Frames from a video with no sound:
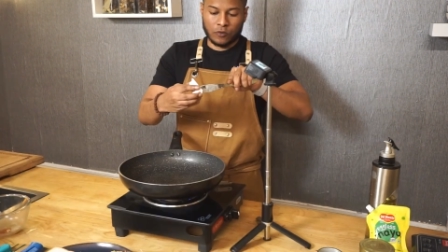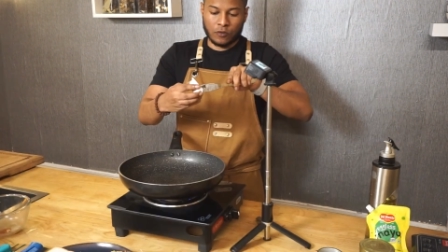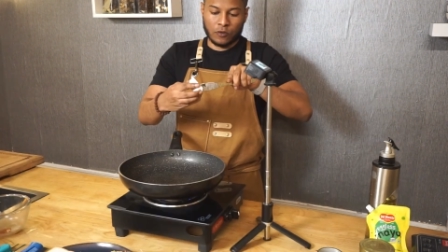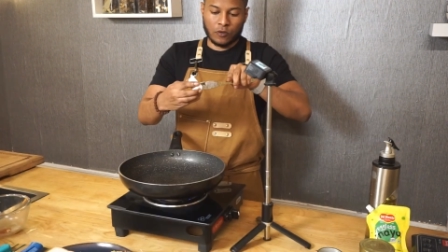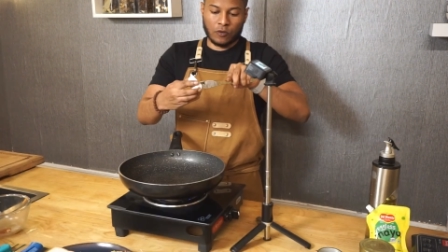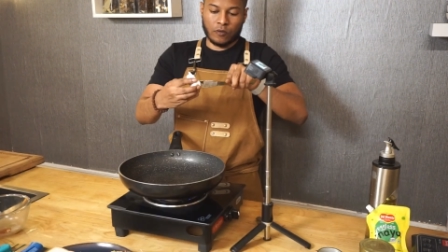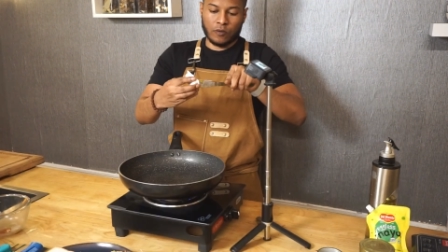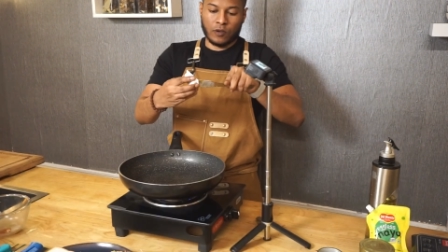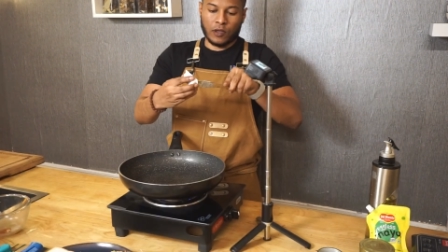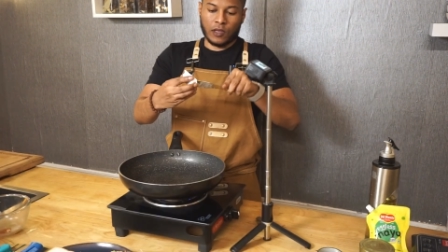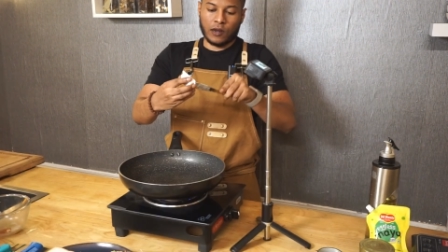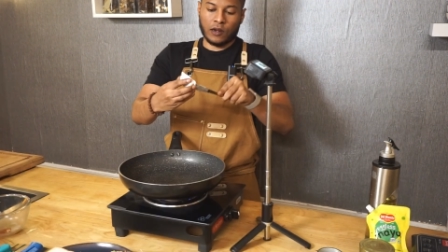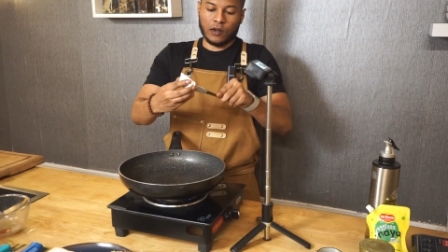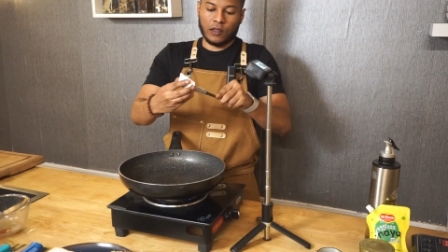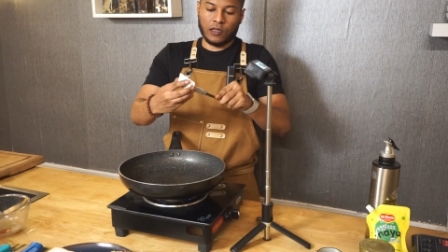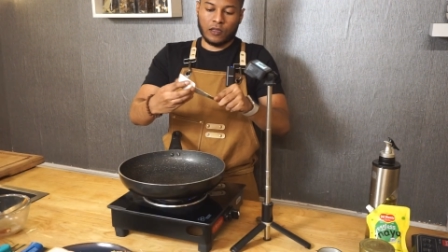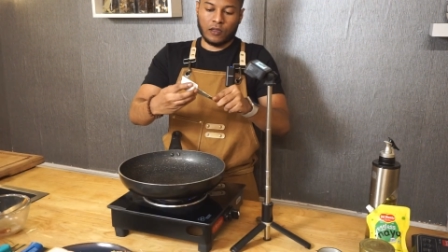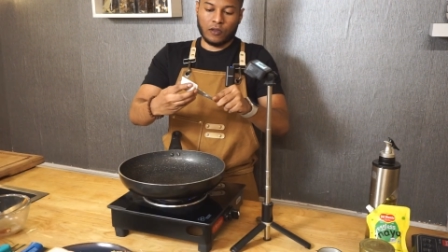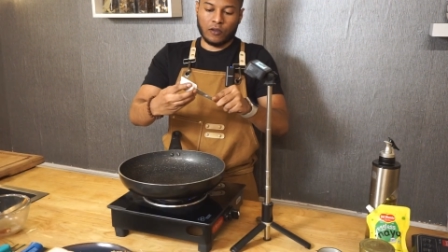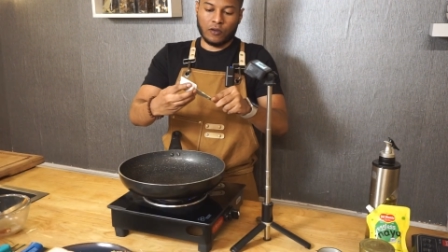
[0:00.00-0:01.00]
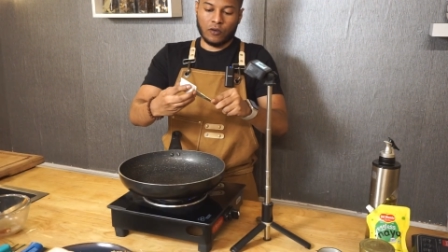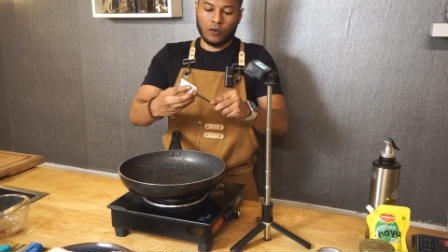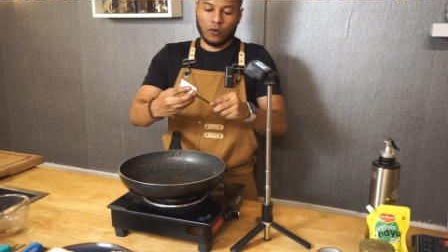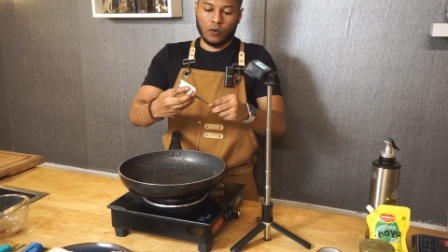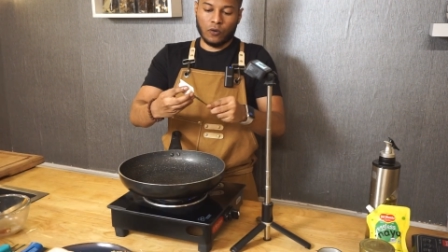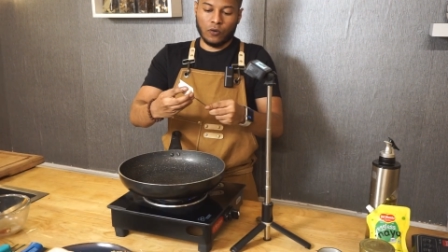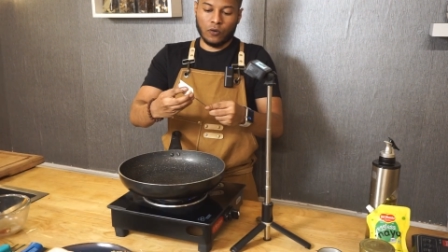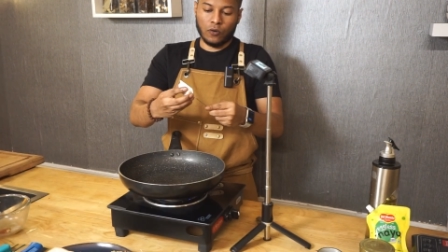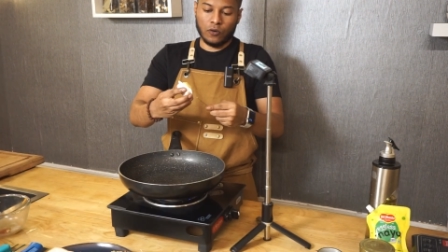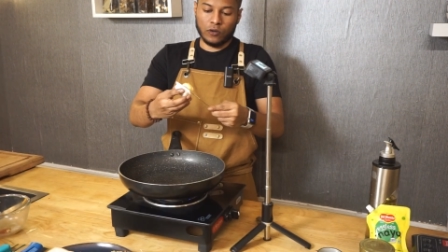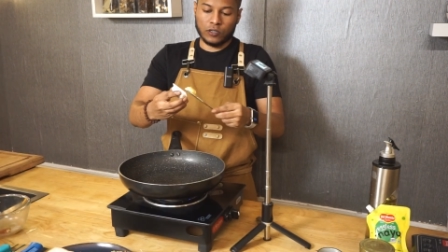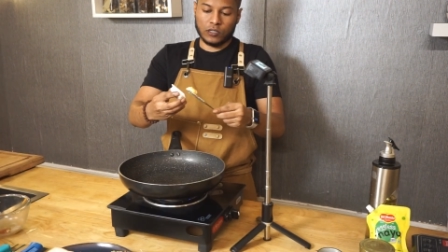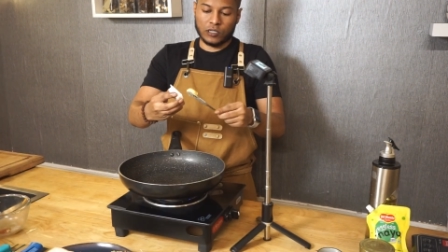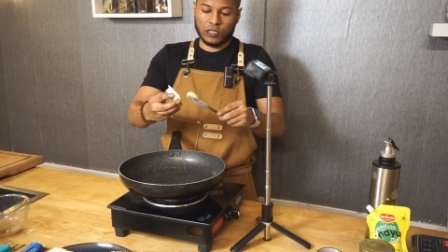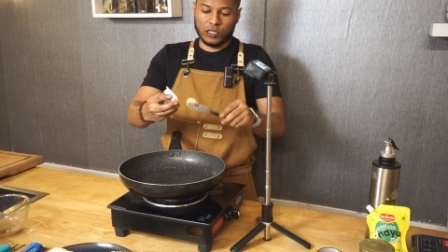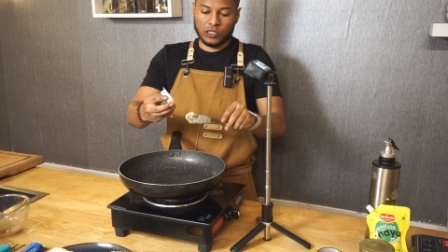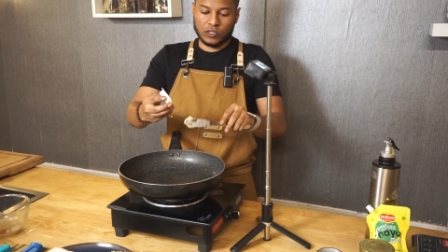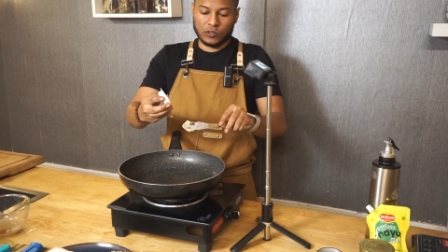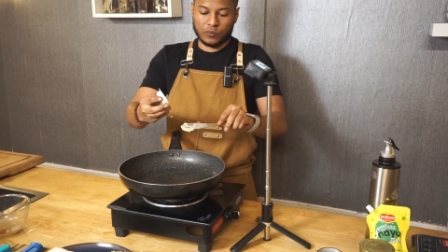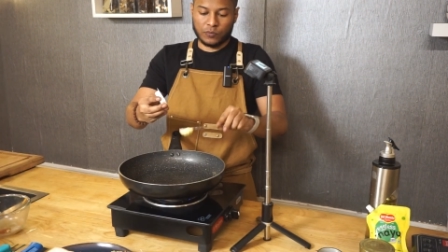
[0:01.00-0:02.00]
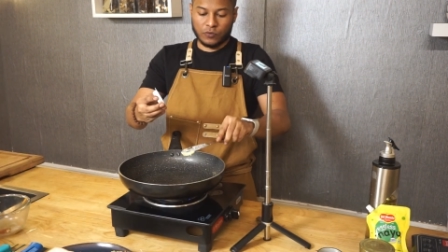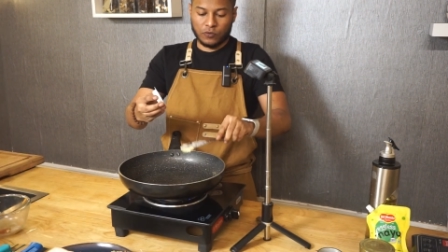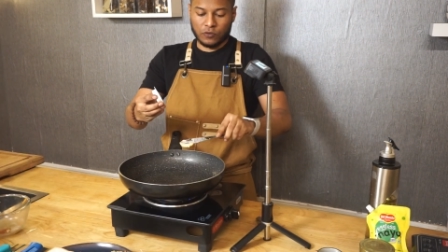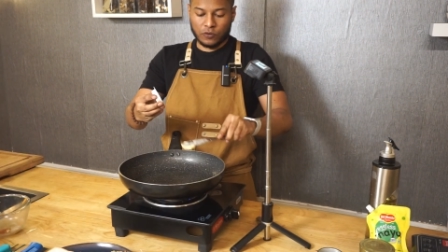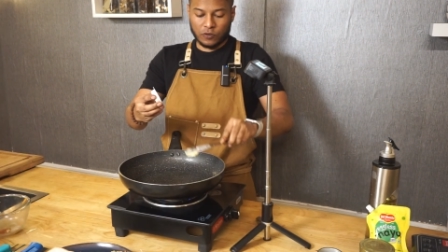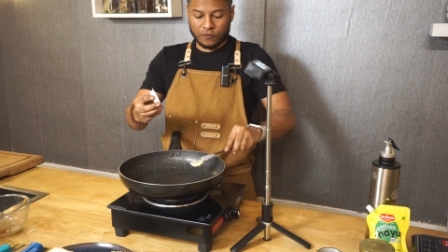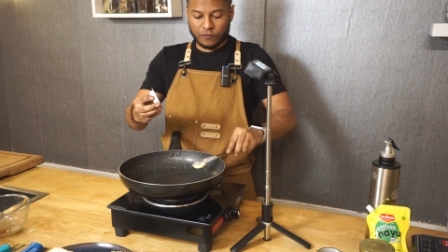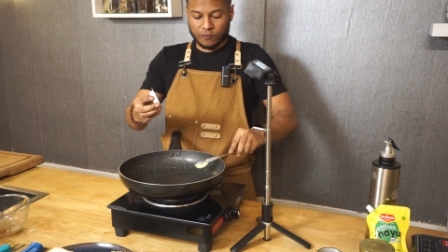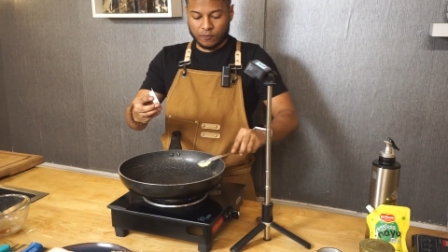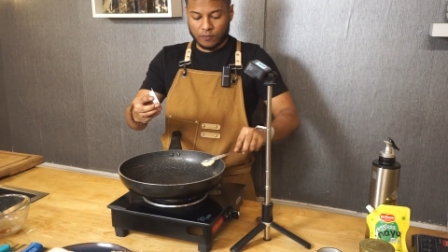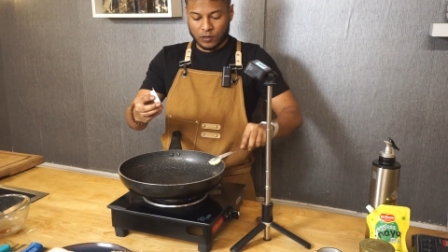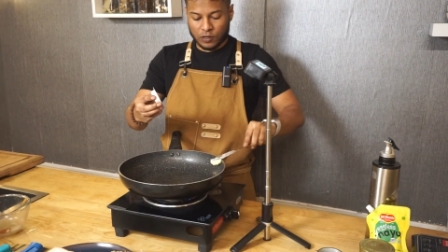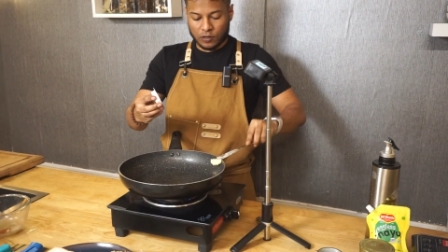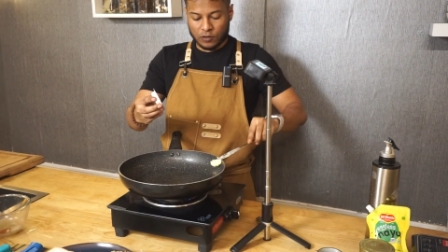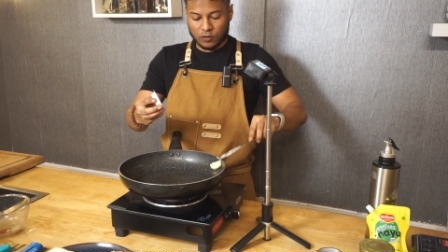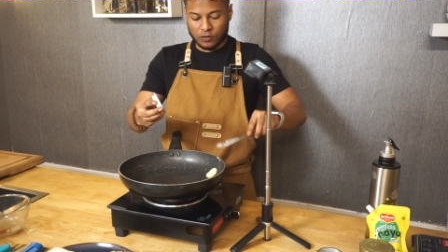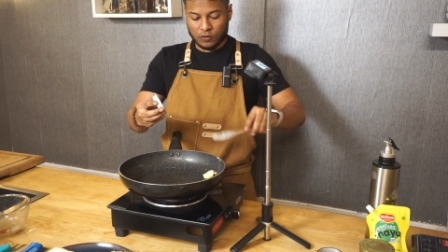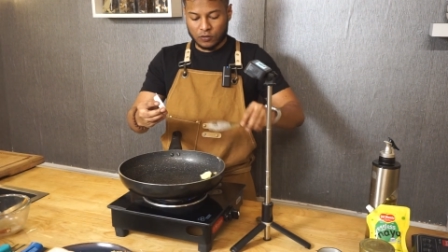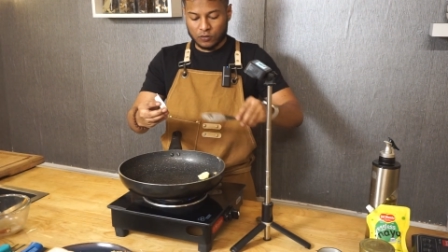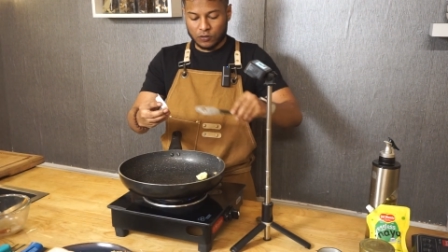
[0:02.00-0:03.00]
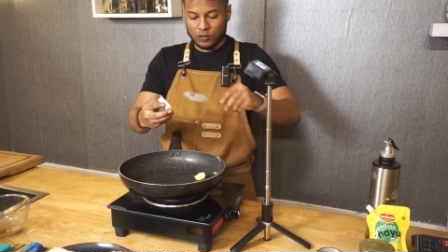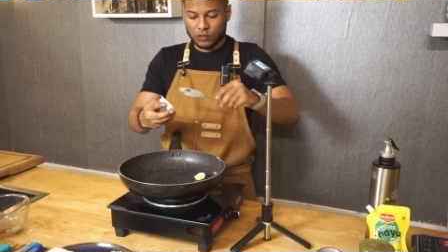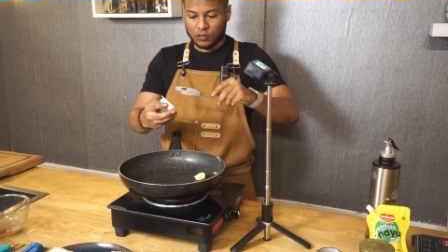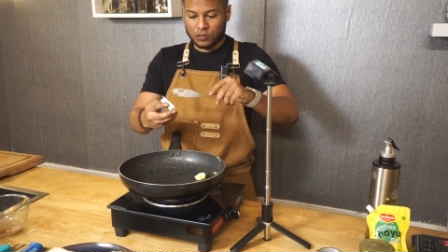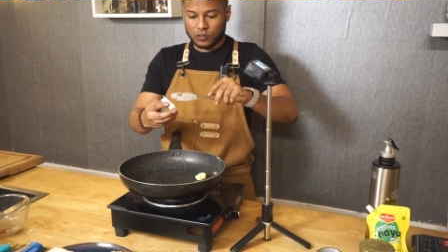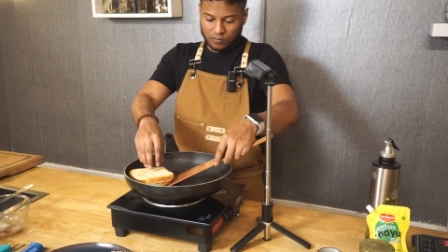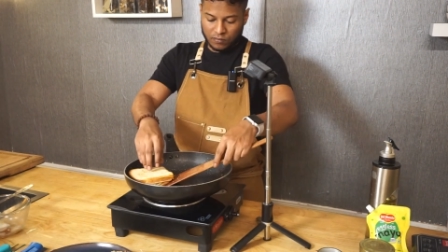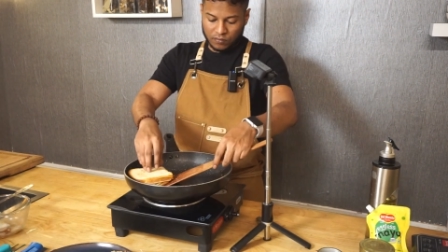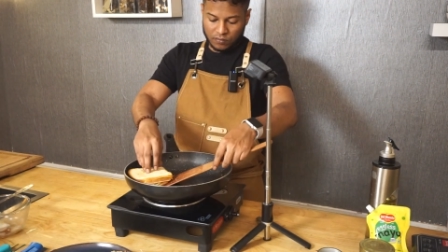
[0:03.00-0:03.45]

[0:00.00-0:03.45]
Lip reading: Now add like a whole teaspoon of butter to this.